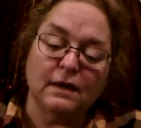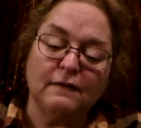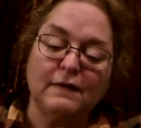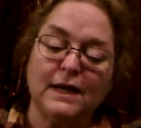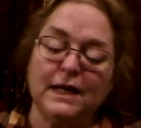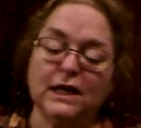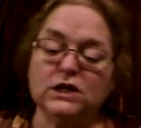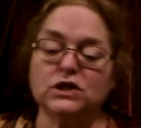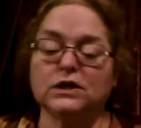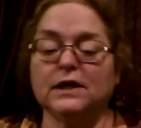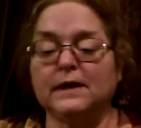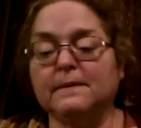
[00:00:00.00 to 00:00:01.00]

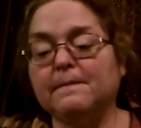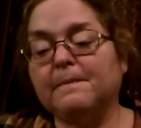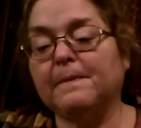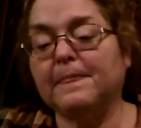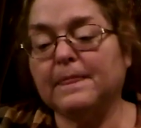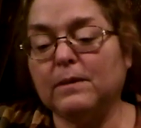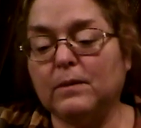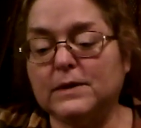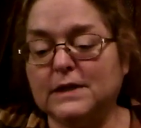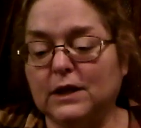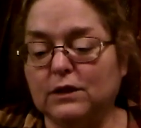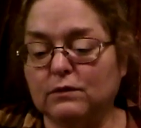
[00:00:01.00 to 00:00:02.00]
financially. What's
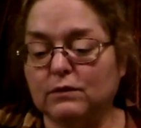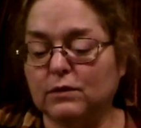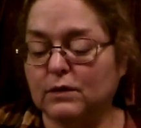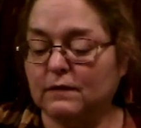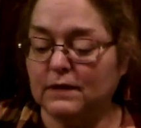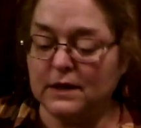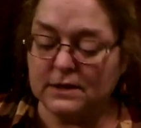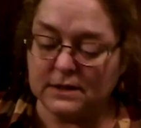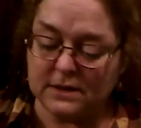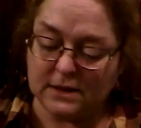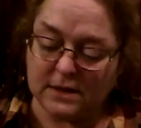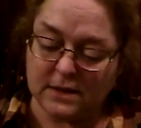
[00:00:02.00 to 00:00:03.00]
at the root of
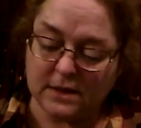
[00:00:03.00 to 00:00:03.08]
this?